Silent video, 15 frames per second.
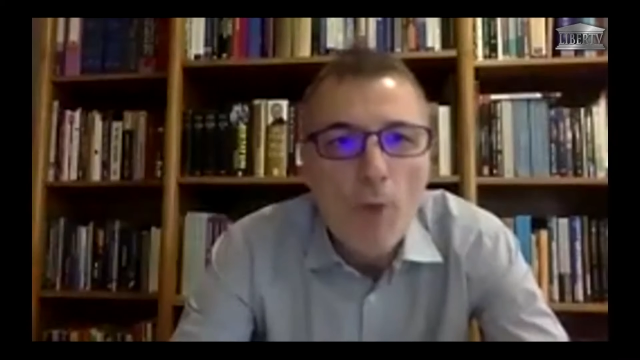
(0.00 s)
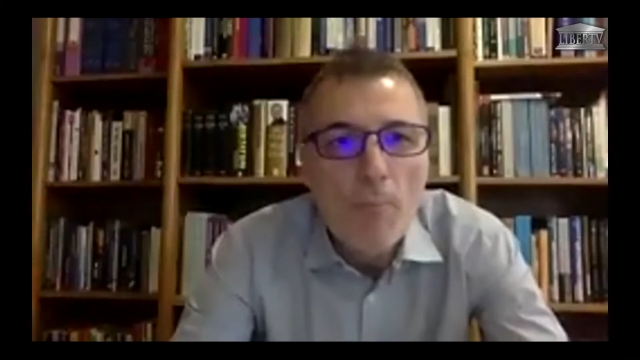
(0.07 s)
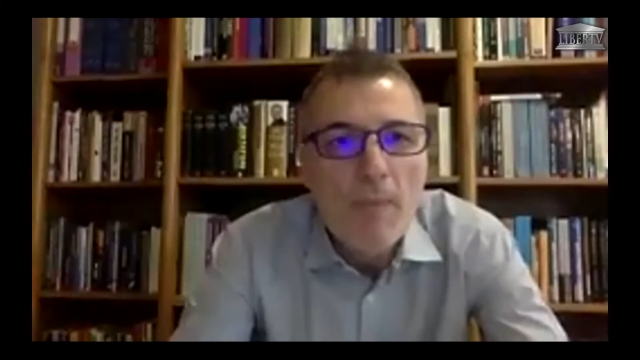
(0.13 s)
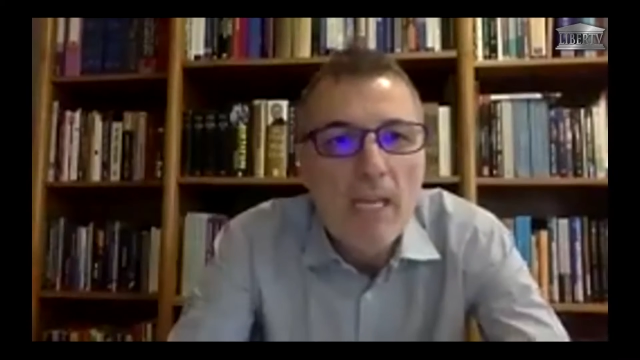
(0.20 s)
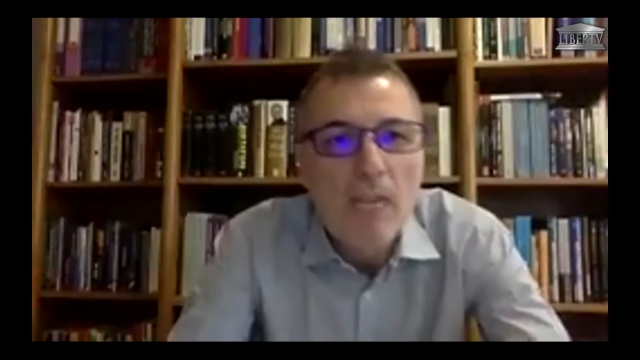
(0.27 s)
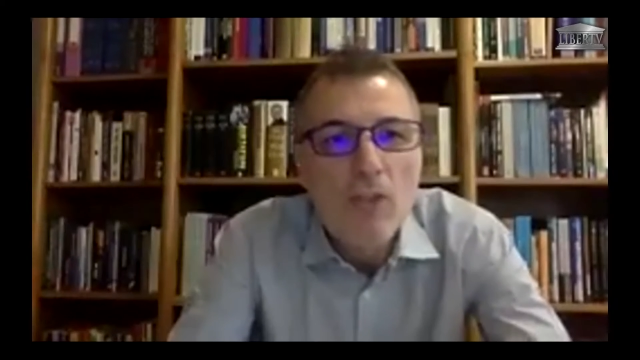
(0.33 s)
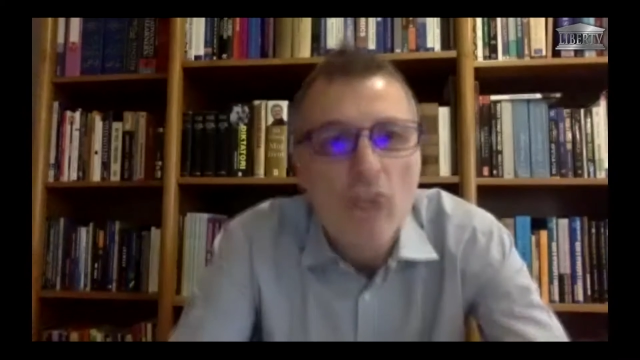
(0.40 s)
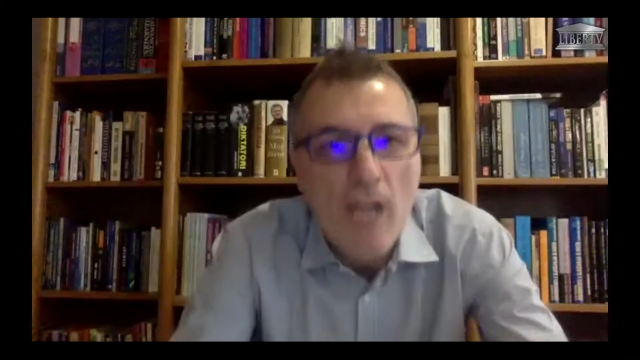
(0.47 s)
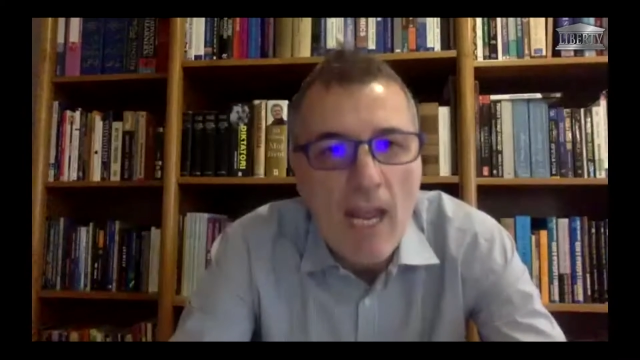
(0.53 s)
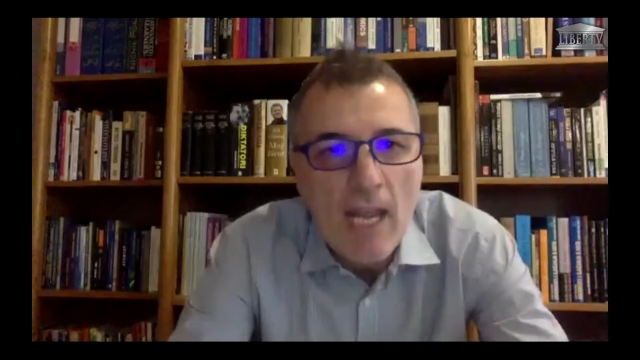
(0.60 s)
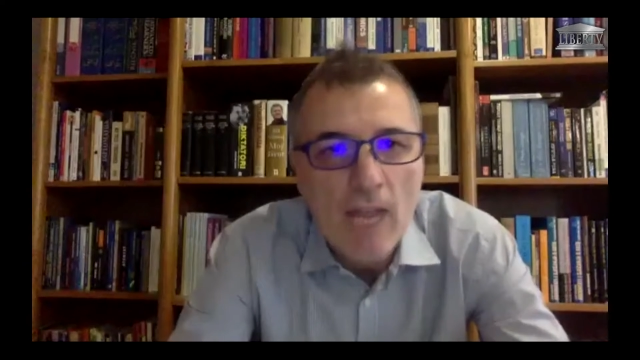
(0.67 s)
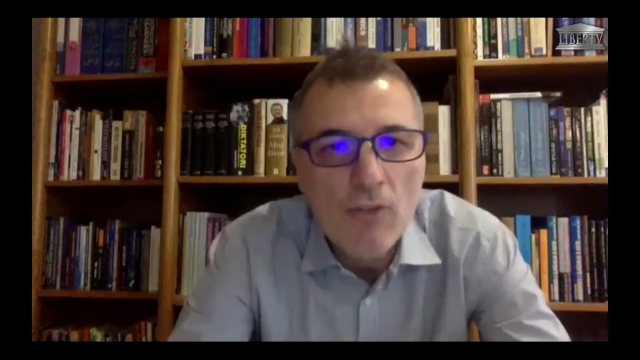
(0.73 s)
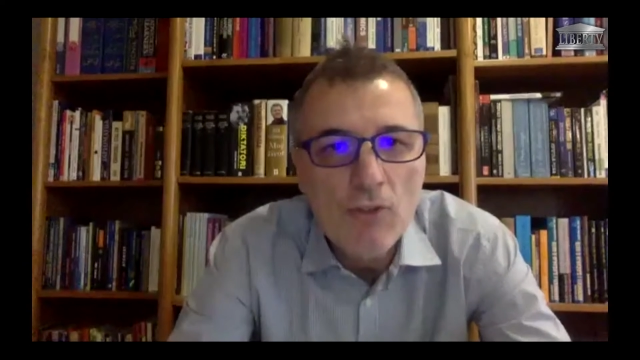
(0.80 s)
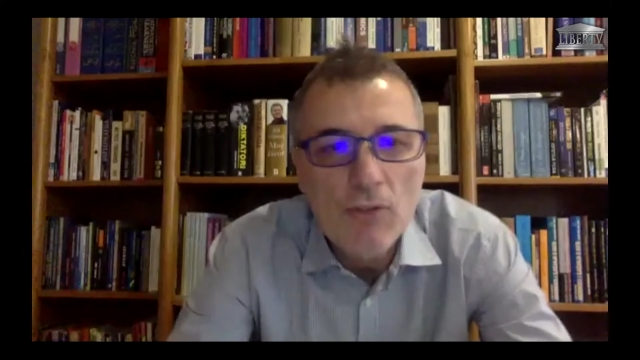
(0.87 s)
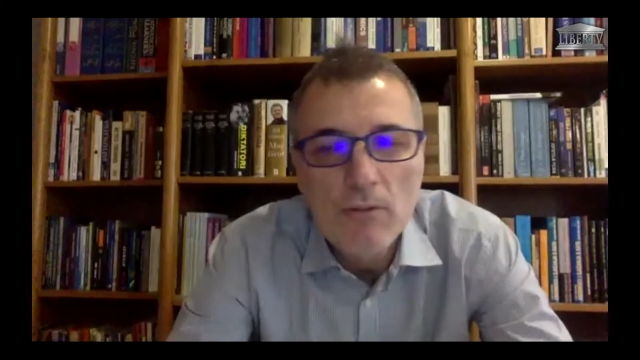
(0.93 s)
big
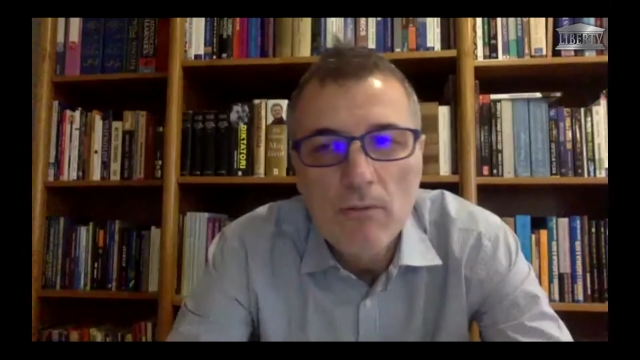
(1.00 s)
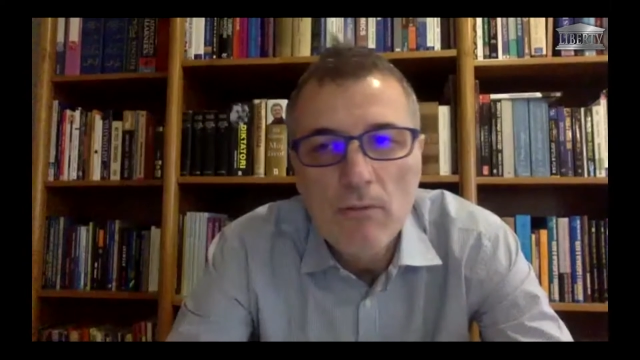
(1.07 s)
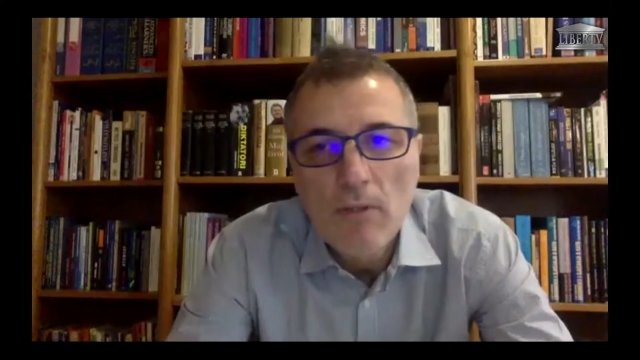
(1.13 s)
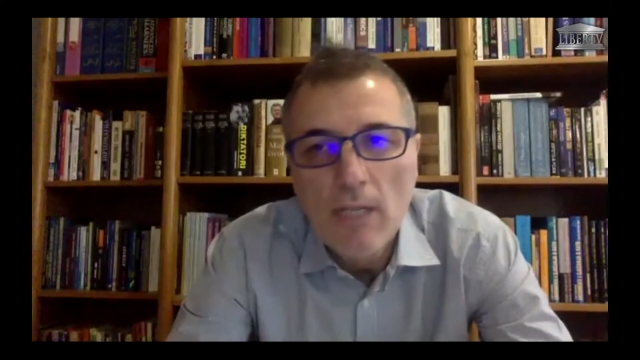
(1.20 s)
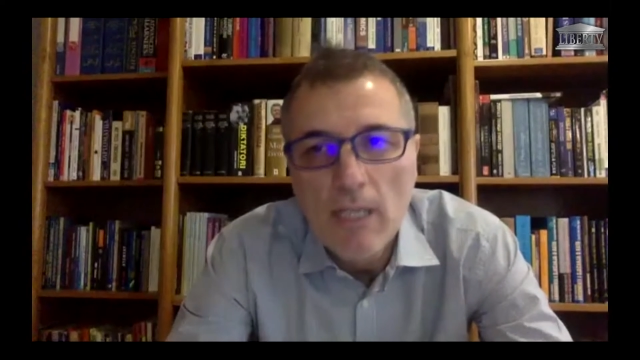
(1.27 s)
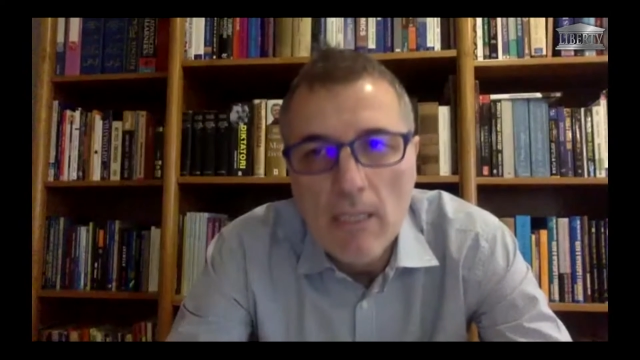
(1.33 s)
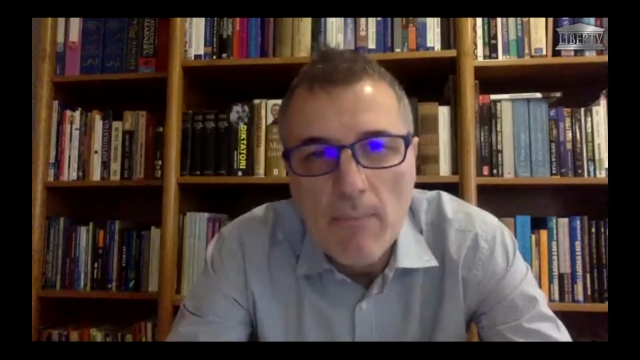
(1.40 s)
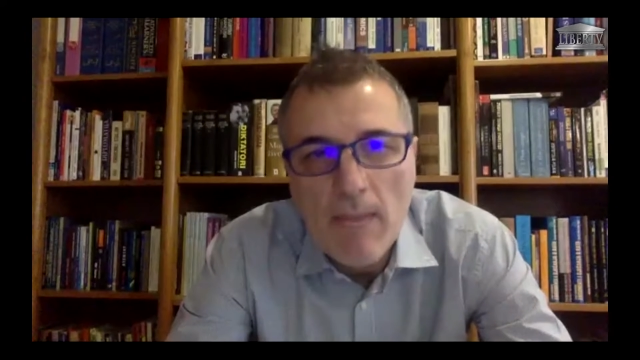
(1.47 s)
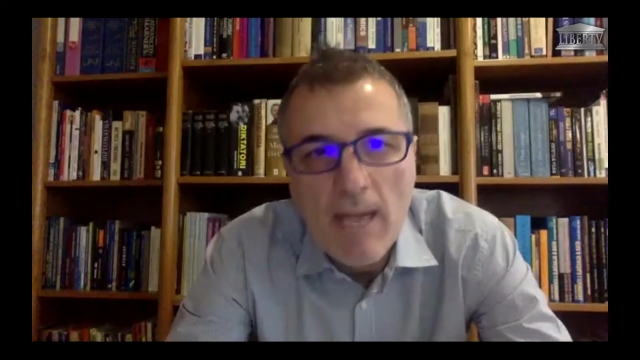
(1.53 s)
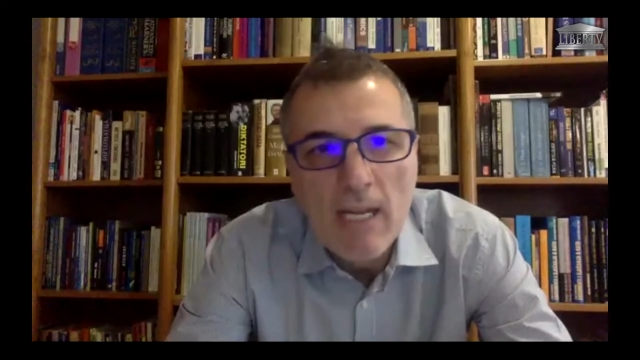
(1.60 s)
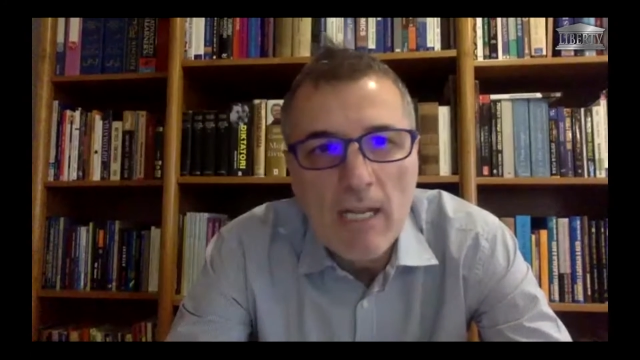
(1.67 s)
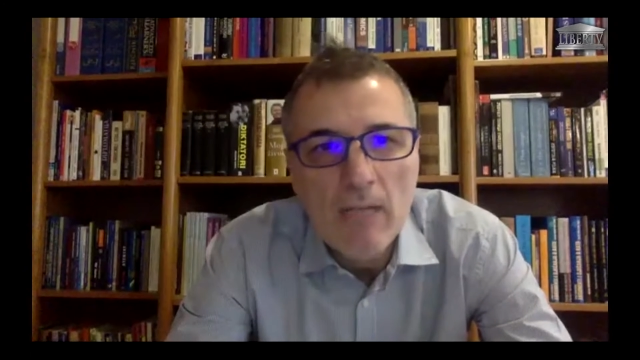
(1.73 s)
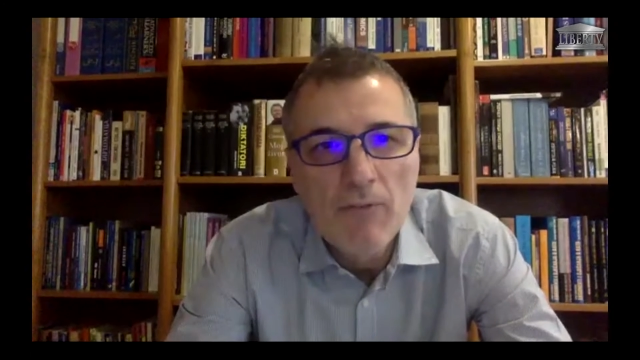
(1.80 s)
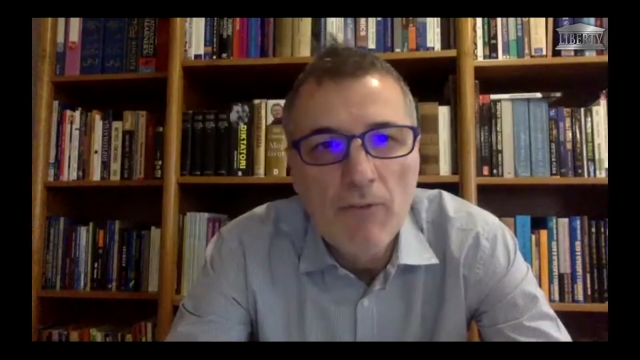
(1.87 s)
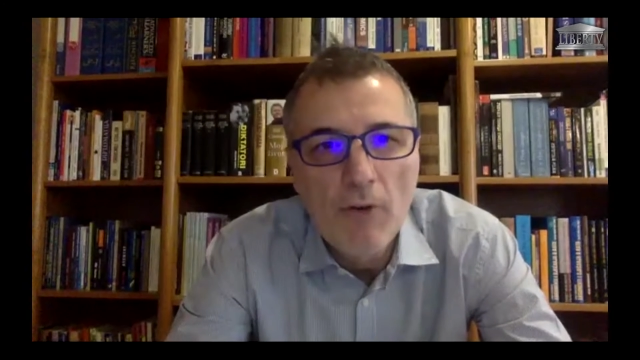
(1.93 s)
change in
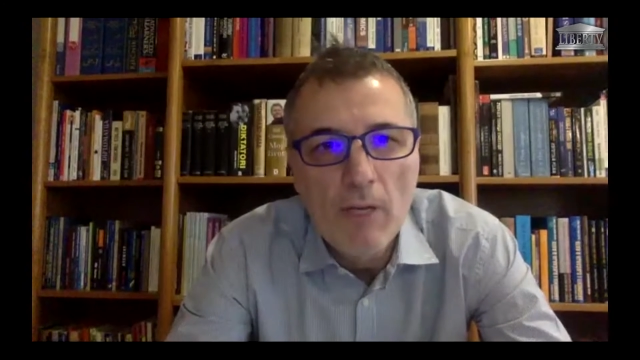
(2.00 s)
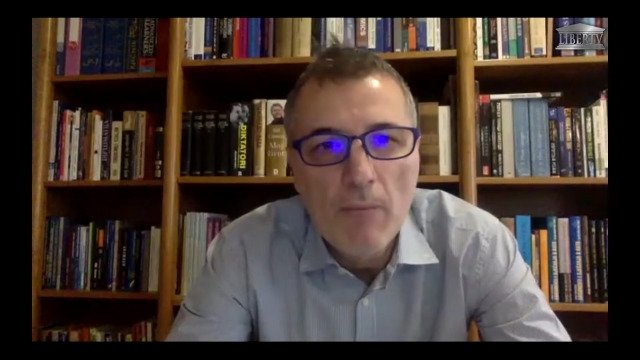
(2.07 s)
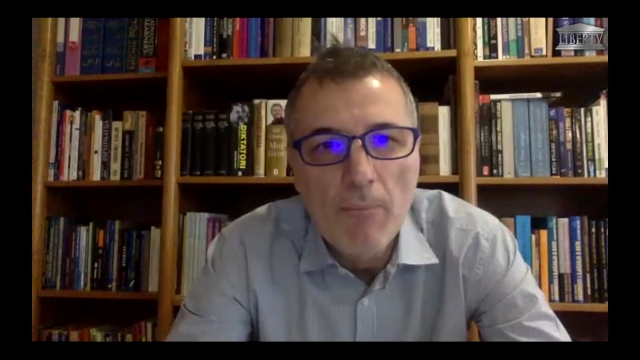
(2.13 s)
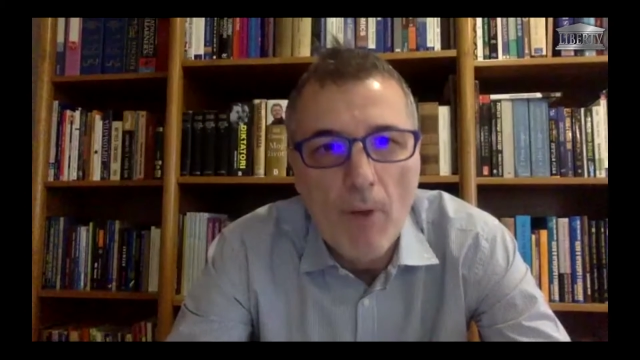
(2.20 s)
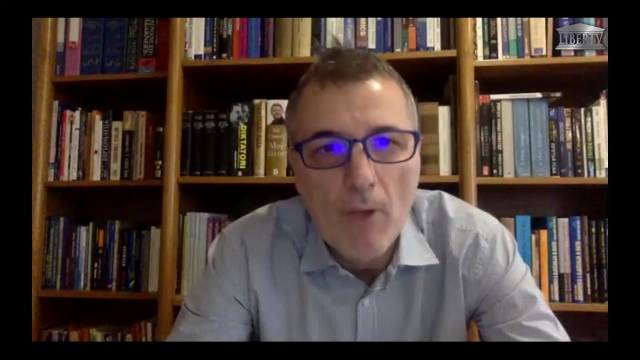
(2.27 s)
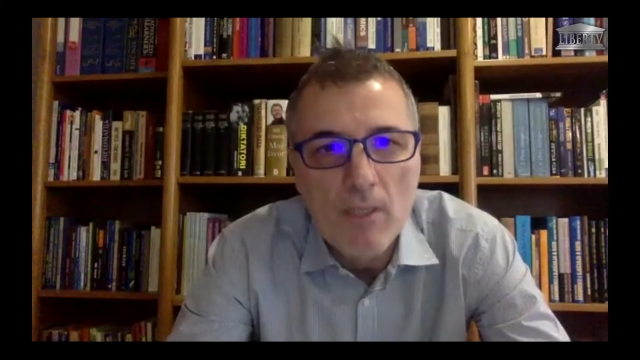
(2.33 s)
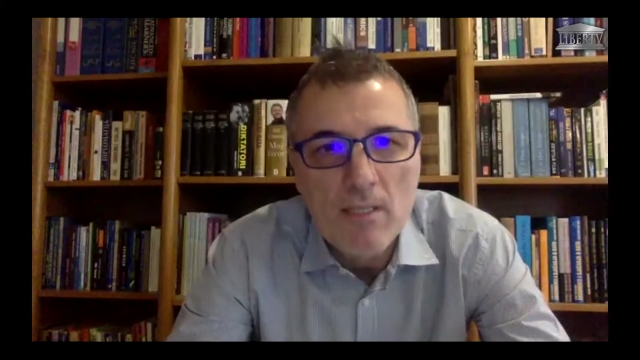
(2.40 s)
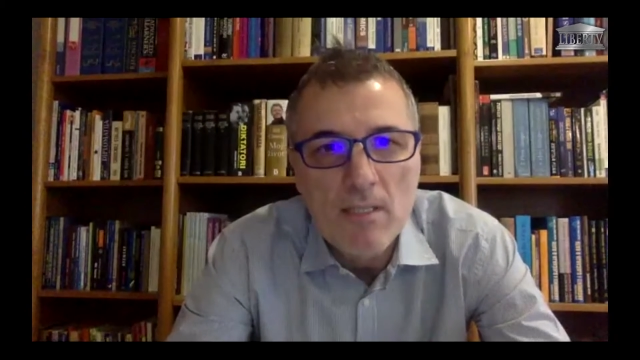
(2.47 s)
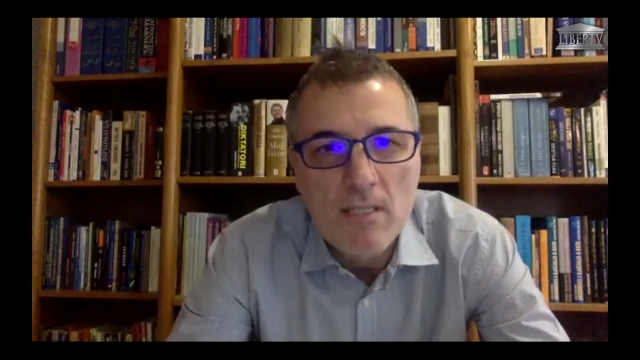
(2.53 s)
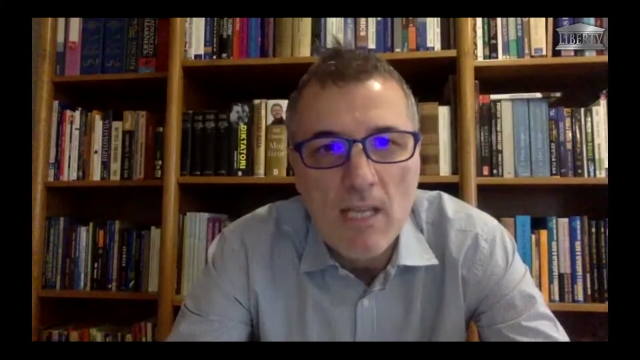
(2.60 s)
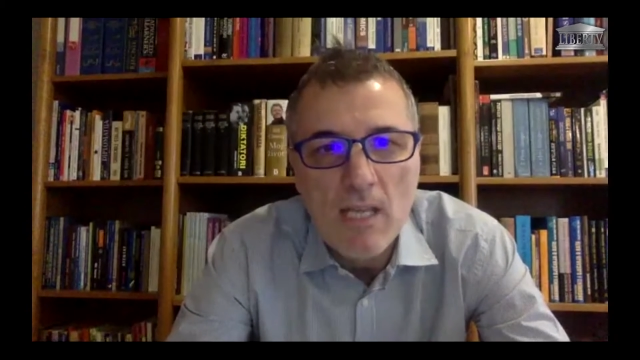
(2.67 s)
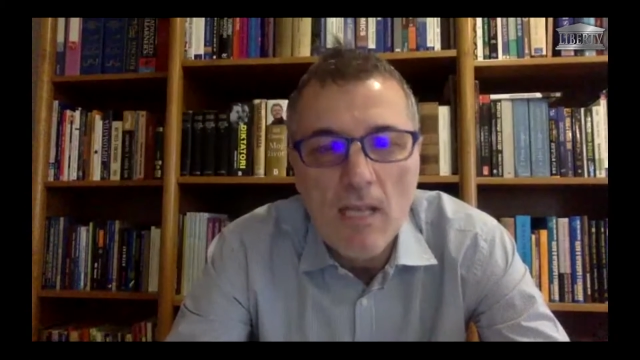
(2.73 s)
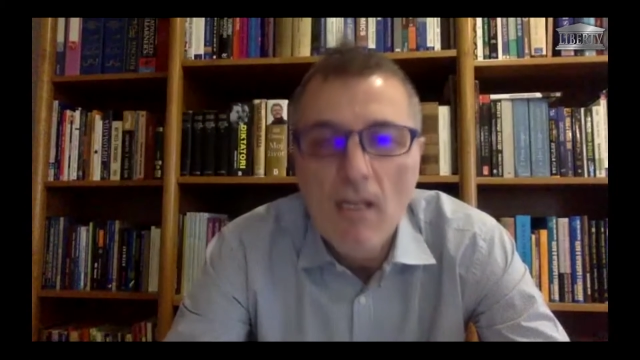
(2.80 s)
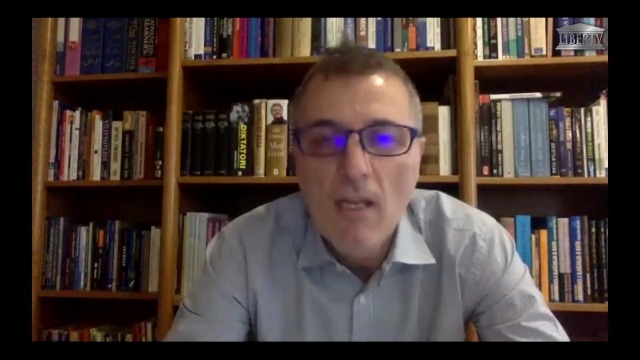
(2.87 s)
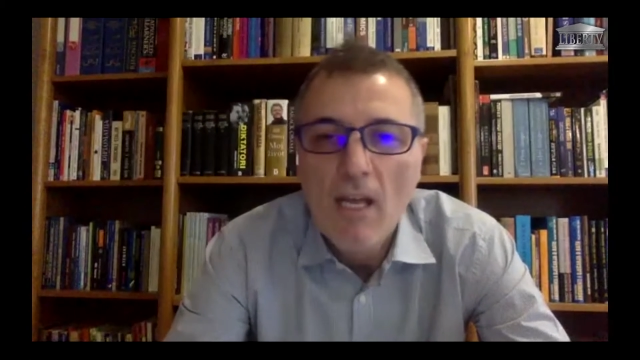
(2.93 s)
American foreign
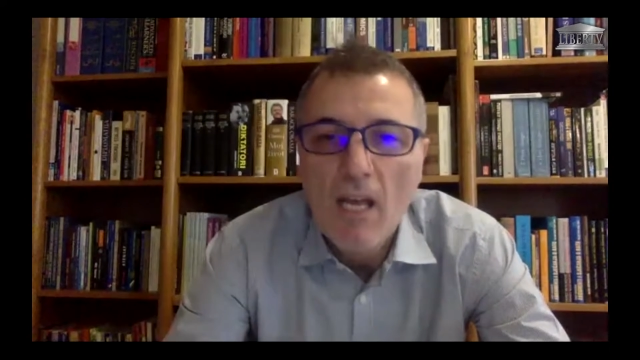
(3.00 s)
policy